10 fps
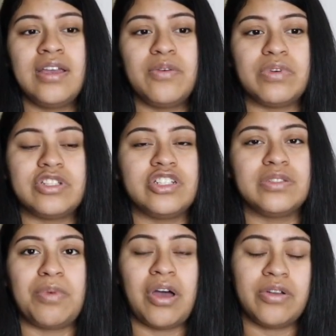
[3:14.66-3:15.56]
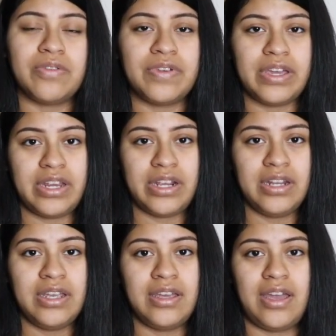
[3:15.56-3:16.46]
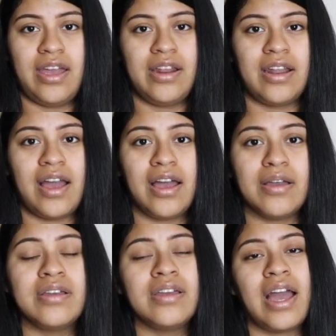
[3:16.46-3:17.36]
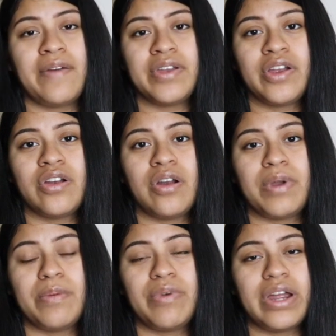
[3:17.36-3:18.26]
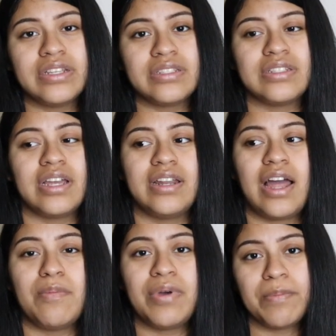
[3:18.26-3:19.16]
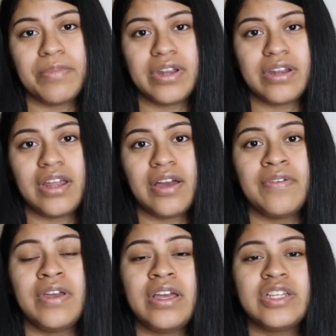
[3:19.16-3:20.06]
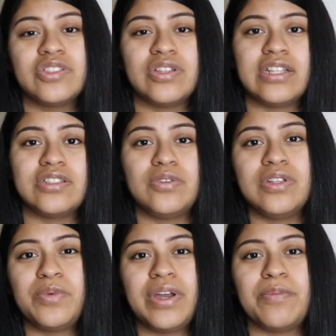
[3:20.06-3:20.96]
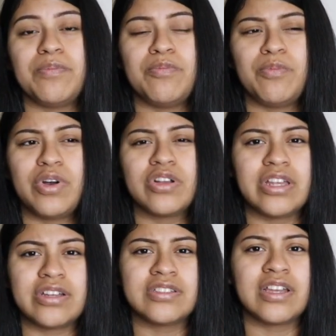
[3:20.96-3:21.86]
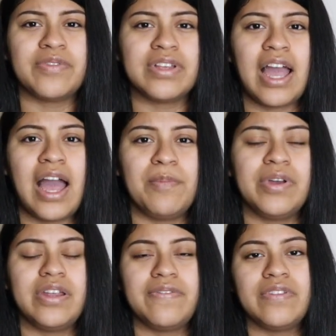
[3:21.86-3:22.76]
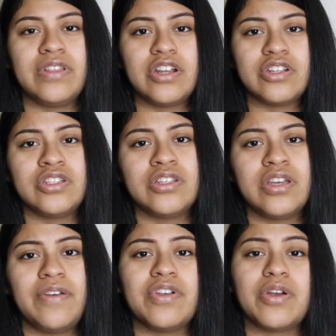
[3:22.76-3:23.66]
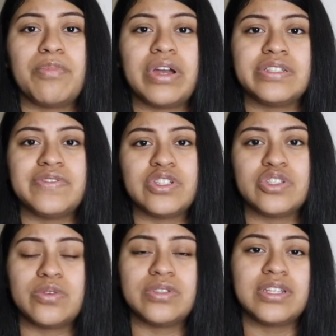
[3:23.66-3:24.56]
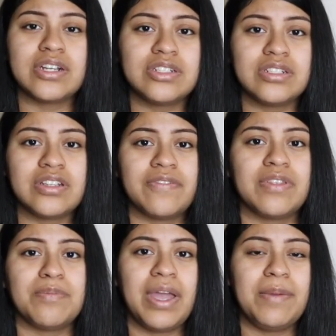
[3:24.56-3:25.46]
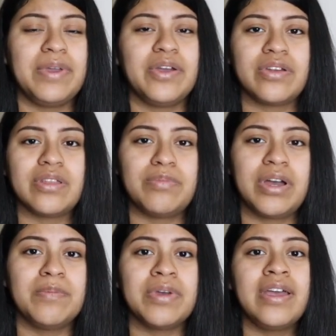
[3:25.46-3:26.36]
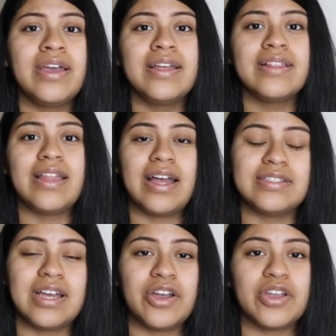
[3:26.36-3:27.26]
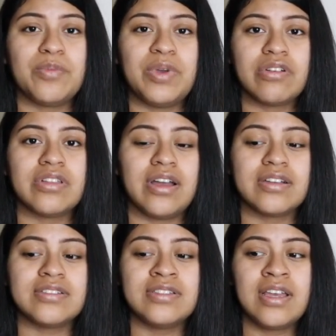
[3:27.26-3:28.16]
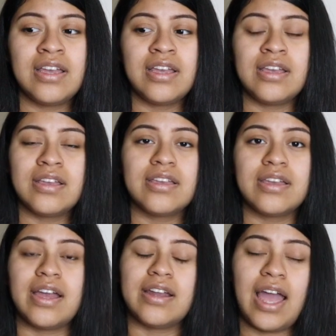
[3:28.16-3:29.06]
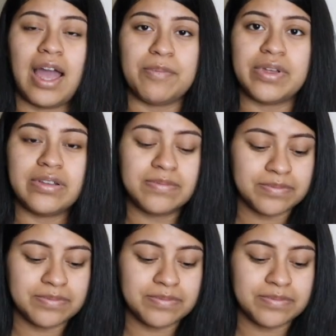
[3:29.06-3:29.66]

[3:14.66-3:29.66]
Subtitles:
was just bottle feeding and not having her on my breast and not pumping enough. So that's the only way milk ducts can really happen. If your breast feels no suction of the baby or the pump, that's how your milk ducts can happen.